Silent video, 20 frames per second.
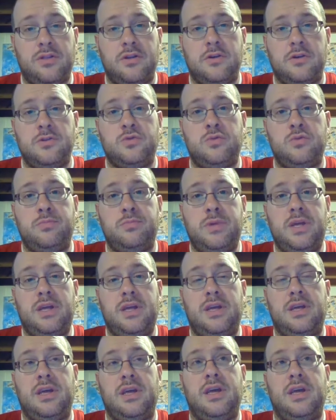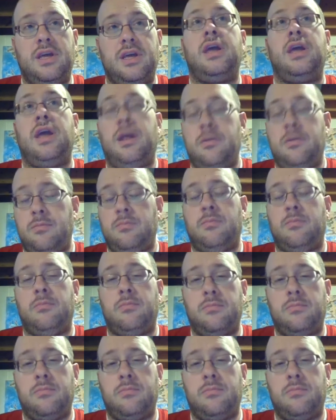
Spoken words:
Those would be in